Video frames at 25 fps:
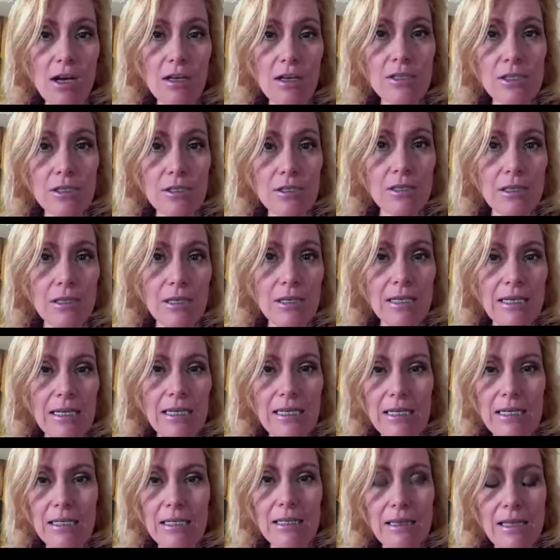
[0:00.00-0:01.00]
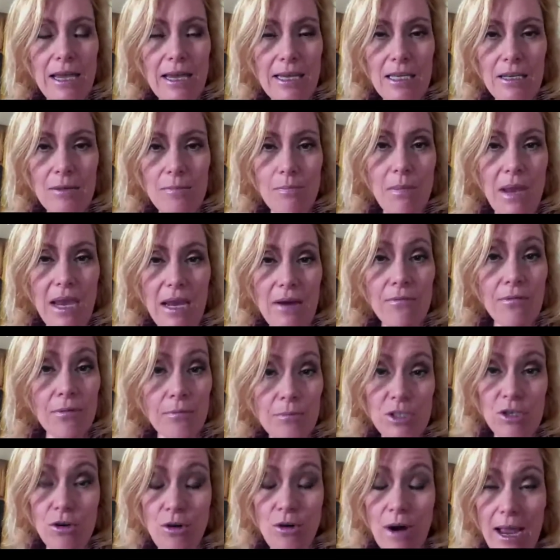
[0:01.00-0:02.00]
He didn't like it made from
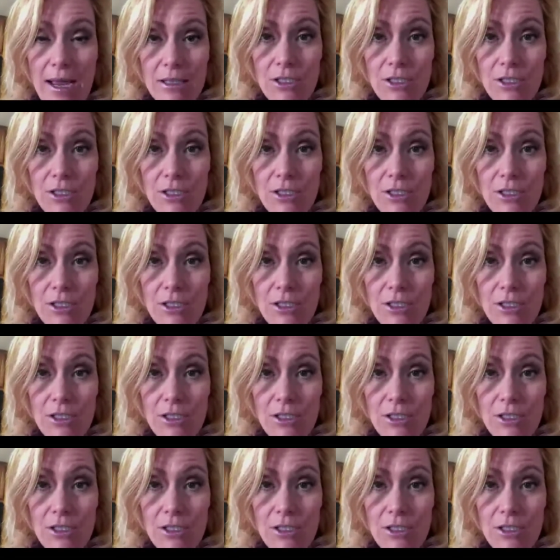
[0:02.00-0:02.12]
scratch.